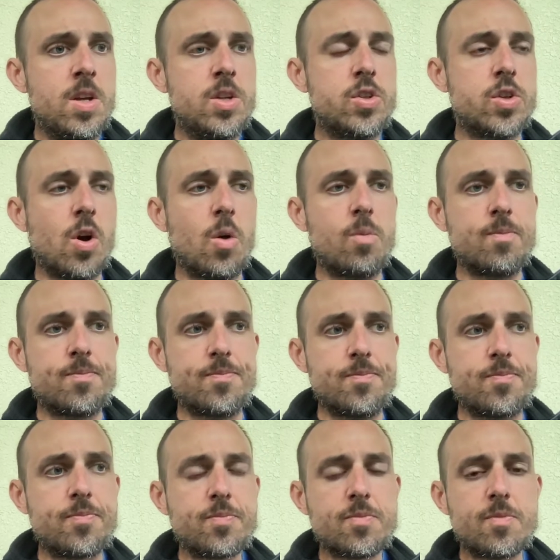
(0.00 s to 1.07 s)
So
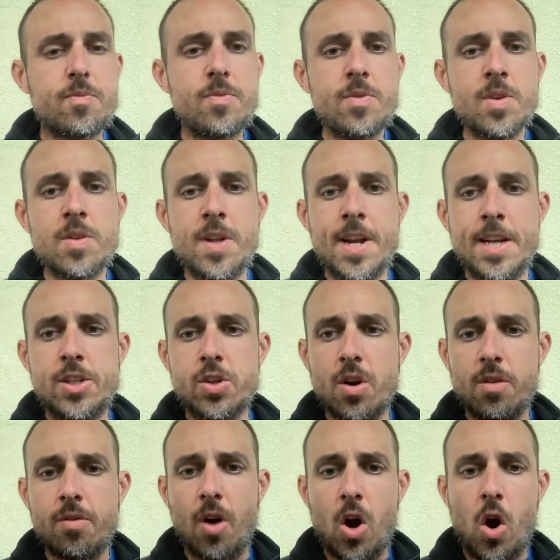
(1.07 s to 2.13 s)
the nature
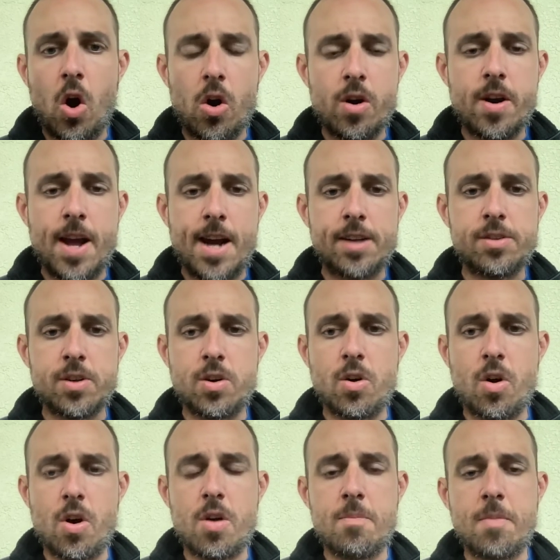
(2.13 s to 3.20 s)
of a hard asset or
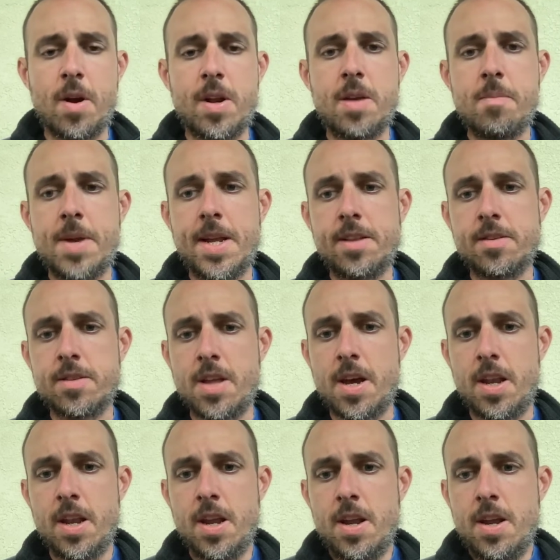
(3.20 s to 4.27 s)
hard money means
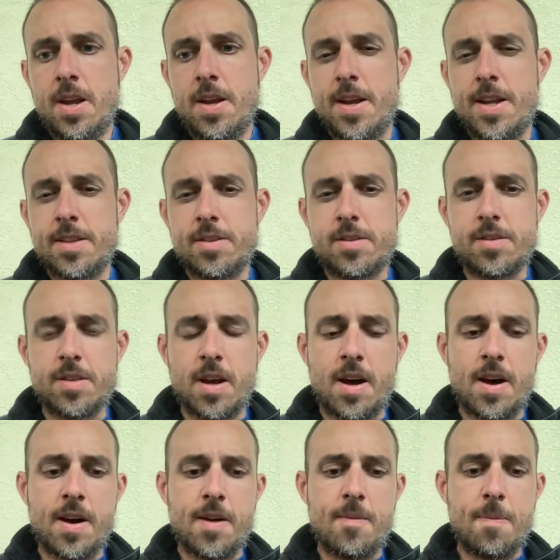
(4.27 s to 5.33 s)
that it's
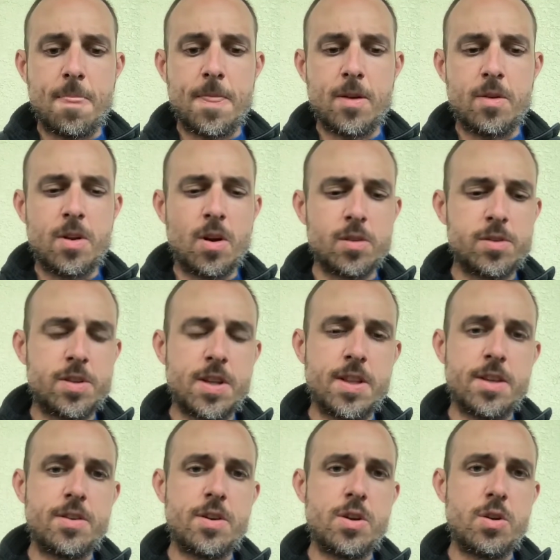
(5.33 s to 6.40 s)
you don't see
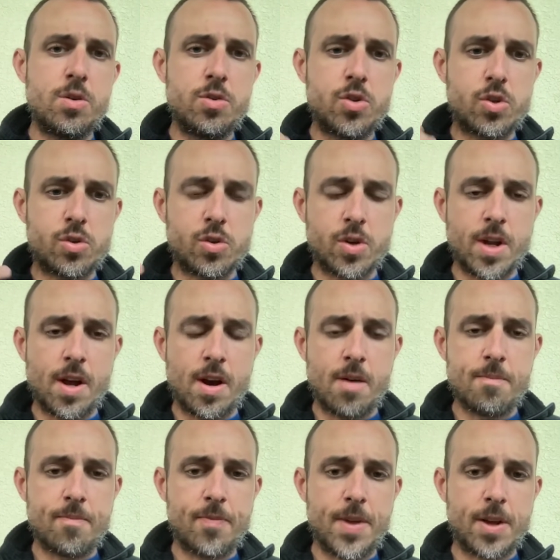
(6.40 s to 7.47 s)
these huge
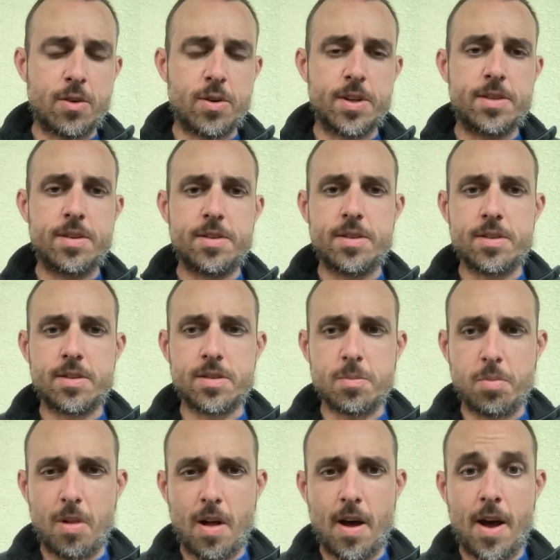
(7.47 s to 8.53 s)
increases in
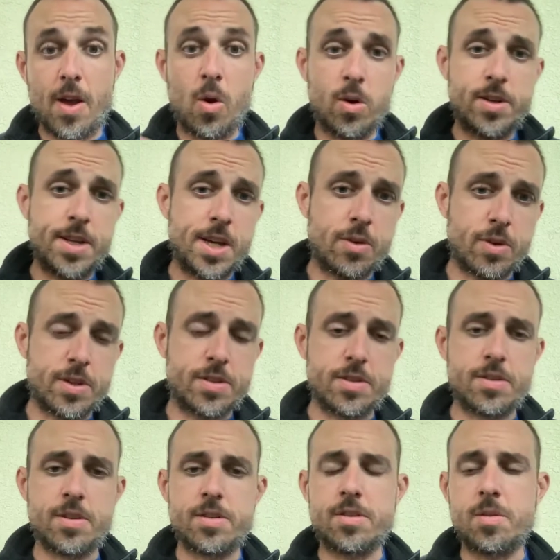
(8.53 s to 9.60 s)
supply or
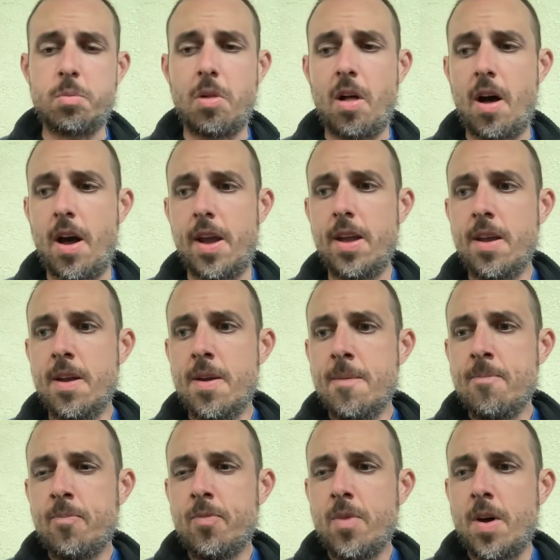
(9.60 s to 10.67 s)
decreases in supply,
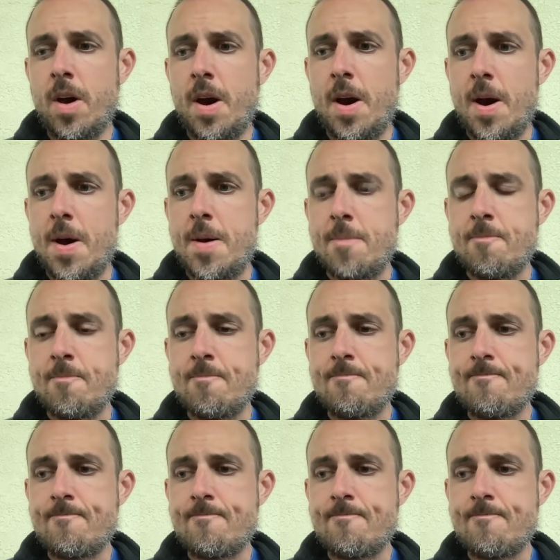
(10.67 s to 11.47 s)
um,